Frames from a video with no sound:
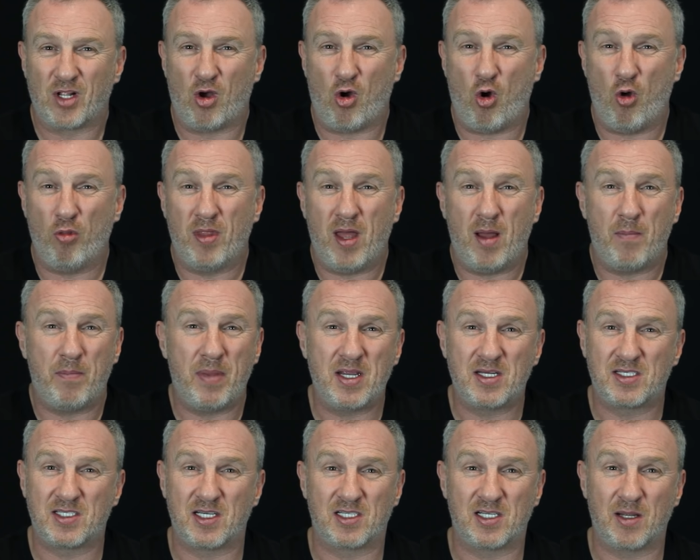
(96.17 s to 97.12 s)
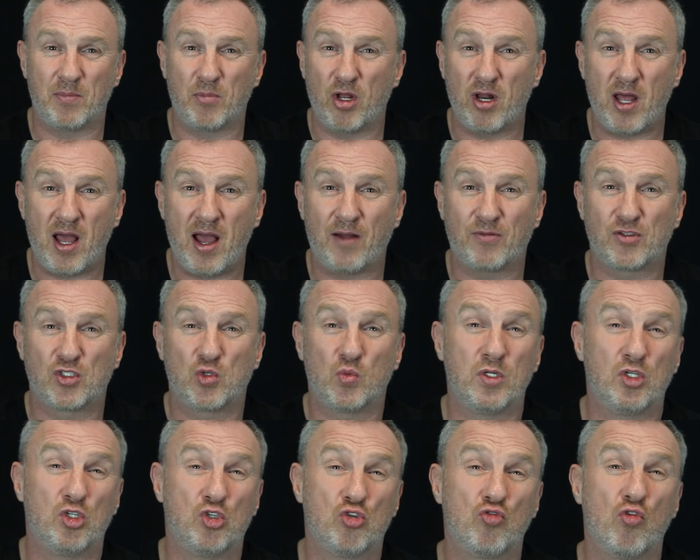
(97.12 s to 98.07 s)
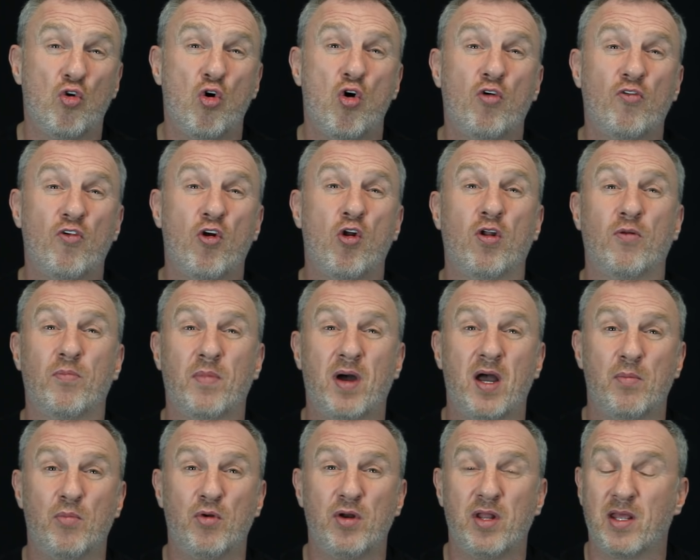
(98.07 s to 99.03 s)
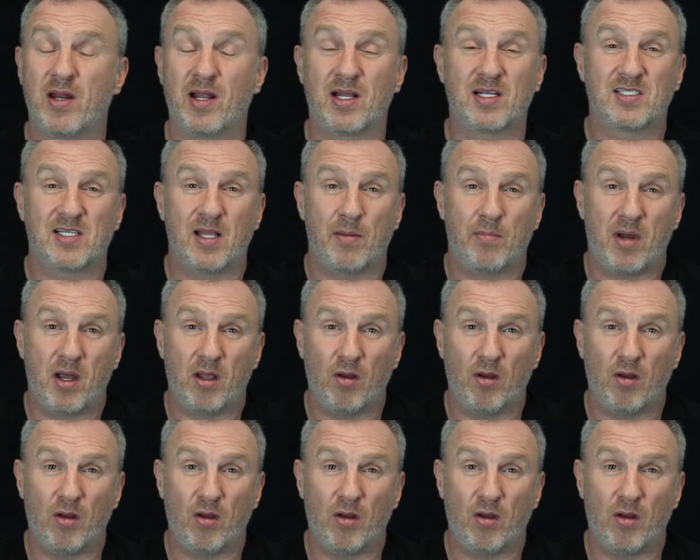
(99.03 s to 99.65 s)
on that basis I'm going to have to withdraw all of my money and accept my